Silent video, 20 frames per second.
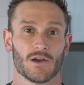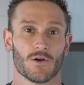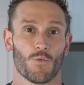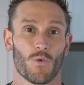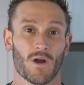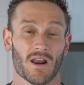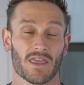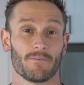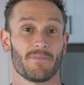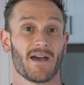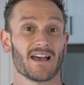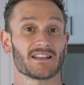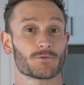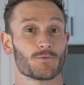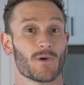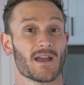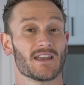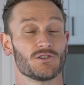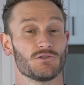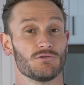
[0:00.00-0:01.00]
One of the best
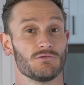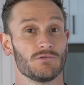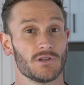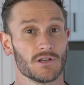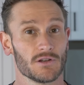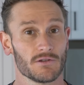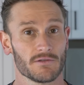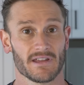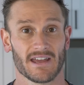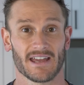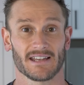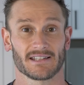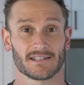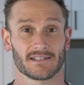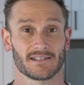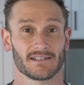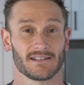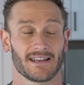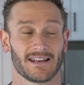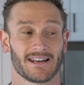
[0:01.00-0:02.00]
ways you do
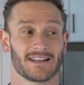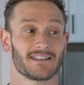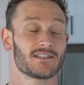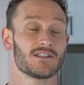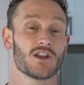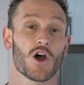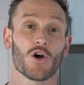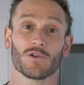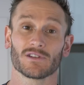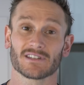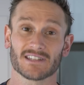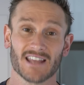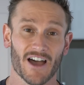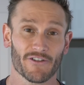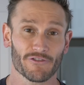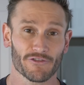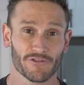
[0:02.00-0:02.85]
this, and it's no, it's not